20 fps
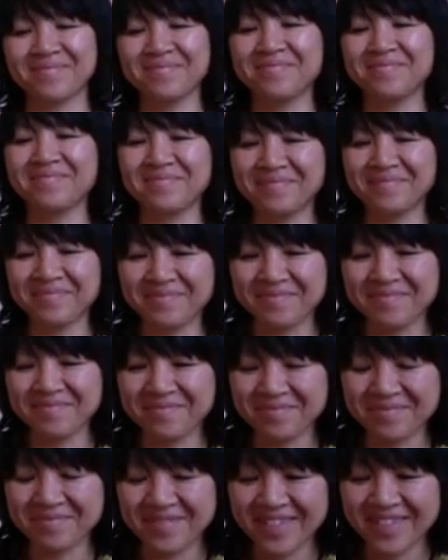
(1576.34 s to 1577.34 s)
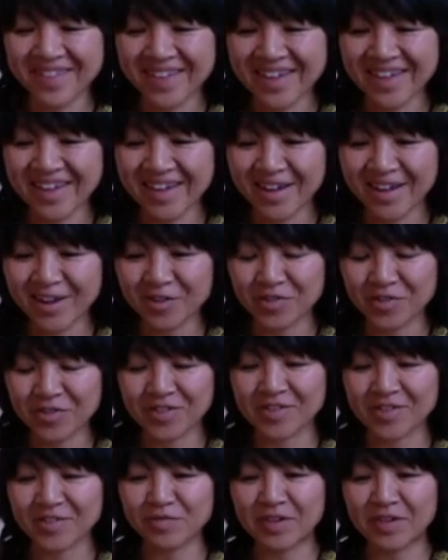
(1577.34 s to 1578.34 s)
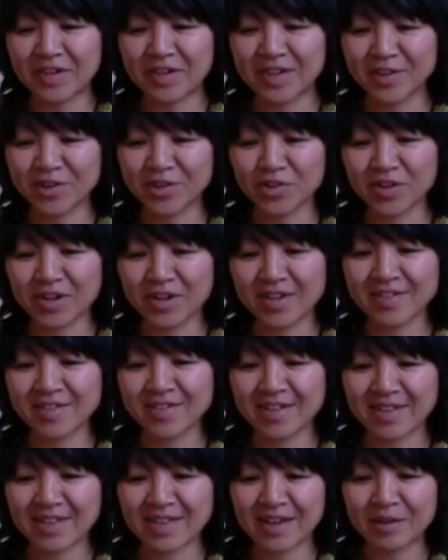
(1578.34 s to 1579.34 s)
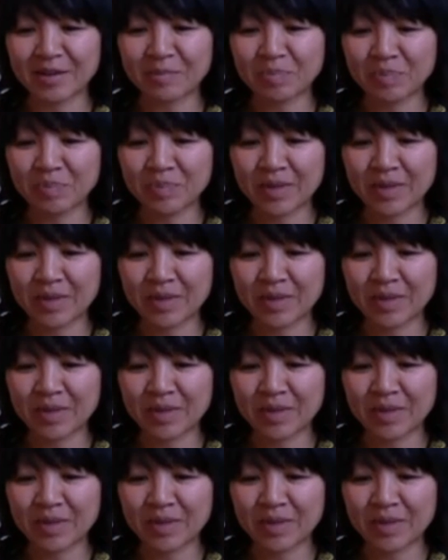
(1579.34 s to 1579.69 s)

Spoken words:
I was just really enjoying listening there.